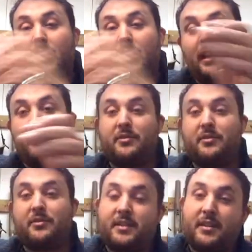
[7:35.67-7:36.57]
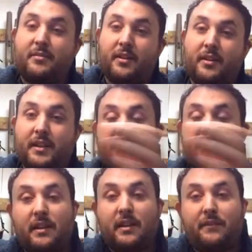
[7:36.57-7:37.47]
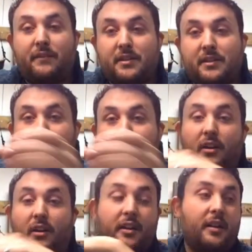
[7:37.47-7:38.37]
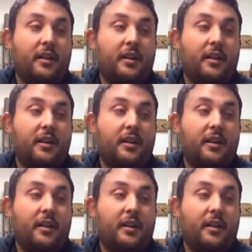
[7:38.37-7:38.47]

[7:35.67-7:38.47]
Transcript: Hello, I'm interested in one of these. Do you have this in stock?